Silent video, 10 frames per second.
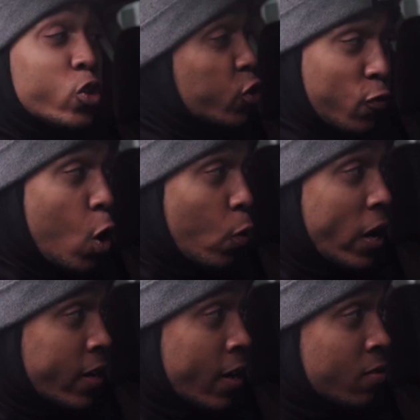you just fall right
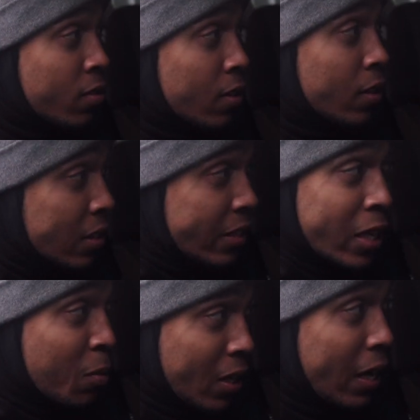down. It's the
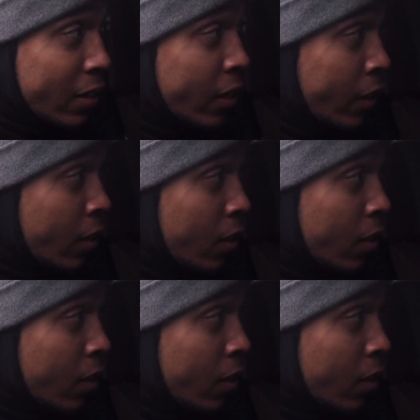same exact thing.